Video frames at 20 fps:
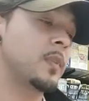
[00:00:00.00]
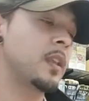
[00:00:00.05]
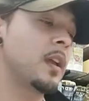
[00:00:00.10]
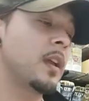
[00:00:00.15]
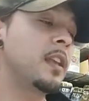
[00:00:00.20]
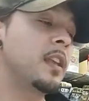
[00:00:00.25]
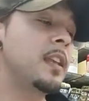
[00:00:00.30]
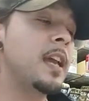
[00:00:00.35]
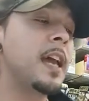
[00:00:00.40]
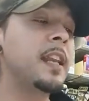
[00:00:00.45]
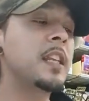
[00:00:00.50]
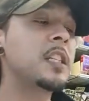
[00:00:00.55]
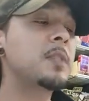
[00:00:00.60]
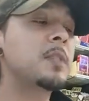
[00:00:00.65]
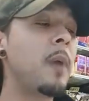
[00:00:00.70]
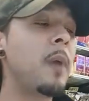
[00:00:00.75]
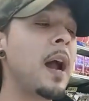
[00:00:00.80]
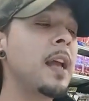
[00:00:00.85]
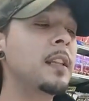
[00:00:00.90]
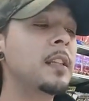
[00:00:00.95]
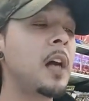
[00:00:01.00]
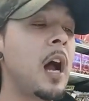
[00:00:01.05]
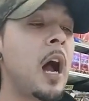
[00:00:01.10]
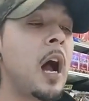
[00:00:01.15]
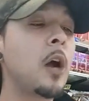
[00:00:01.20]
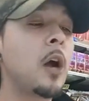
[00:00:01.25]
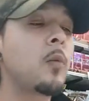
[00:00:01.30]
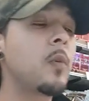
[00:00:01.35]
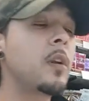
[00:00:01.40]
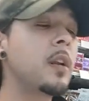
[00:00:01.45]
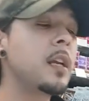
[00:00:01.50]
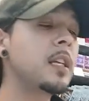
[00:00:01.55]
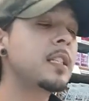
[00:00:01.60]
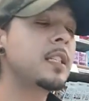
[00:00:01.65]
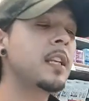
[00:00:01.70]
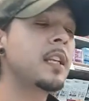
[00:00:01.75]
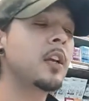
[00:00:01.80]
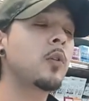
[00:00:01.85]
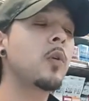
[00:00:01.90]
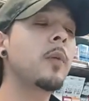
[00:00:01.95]
Yet, despite the awkwardness
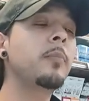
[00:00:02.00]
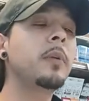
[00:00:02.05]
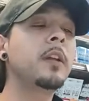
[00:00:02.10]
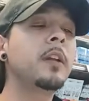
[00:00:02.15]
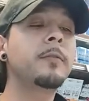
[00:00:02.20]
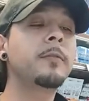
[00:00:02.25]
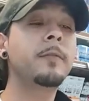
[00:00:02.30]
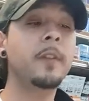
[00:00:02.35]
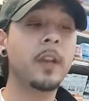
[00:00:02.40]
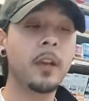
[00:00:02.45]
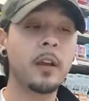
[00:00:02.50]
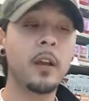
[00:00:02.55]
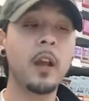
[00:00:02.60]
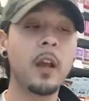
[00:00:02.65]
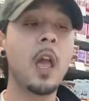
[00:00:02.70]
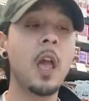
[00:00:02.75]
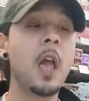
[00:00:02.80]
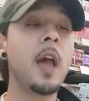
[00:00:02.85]
and the crippling fear,